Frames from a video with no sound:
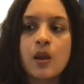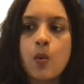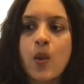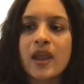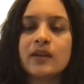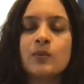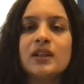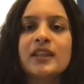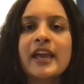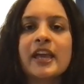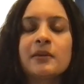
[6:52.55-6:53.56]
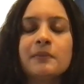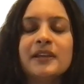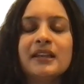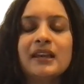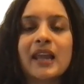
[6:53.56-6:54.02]
When will there
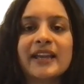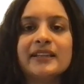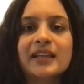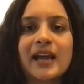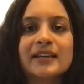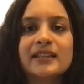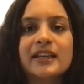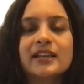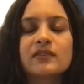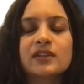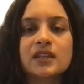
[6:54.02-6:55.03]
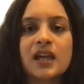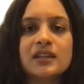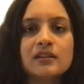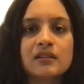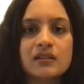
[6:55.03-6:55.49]
be light at the end of the
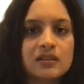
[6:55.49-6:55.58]
tunnel?